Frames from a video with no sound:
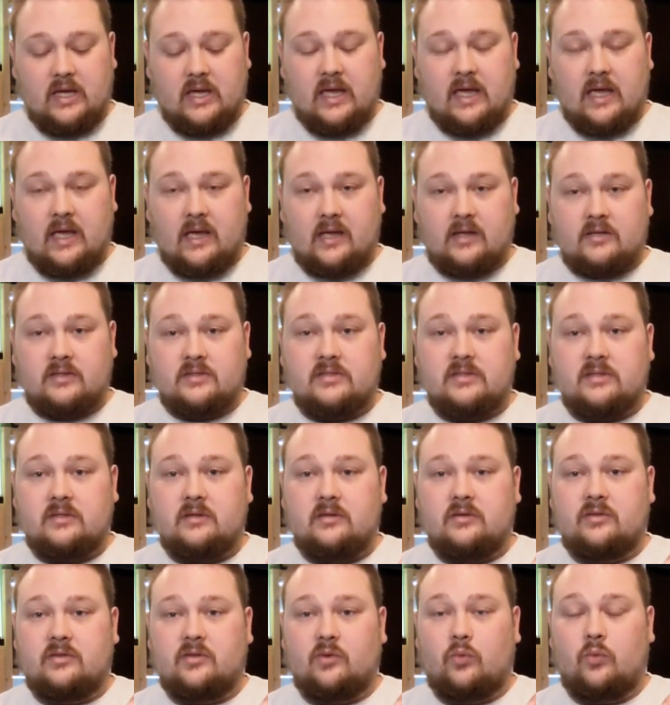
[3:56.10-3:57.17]
and
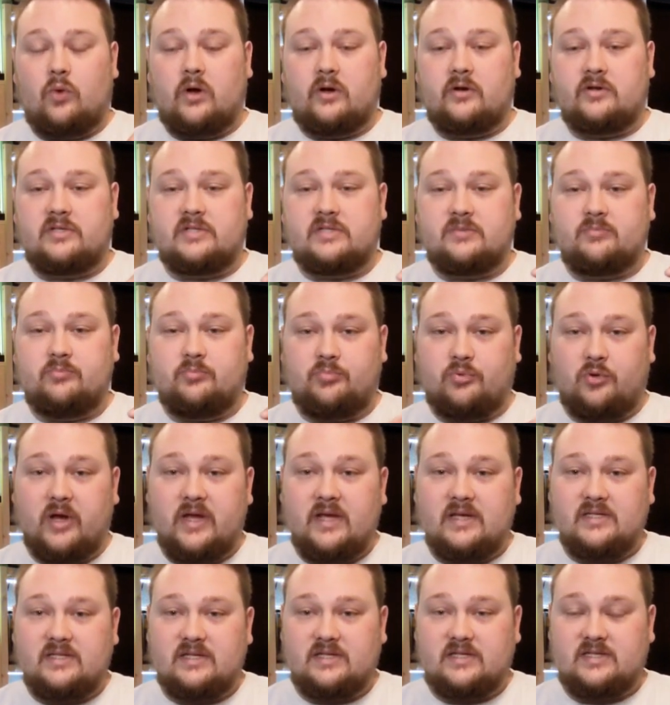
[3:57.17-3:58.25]
the water
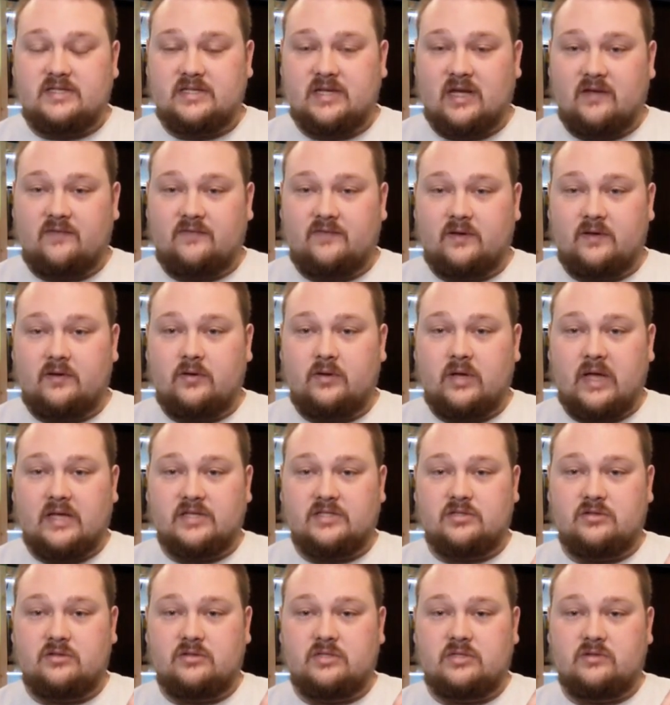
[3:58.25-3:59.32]
breaks its siphon as
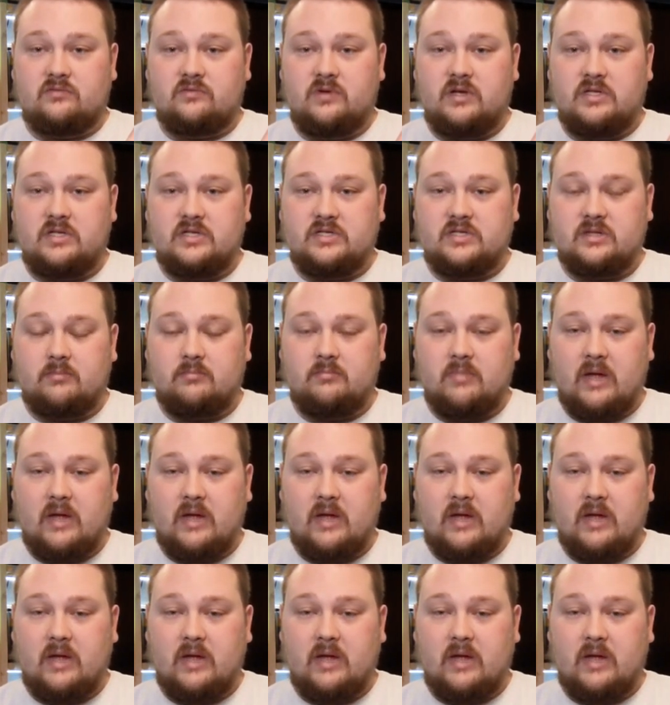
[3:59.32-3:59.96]
soon as it reaches the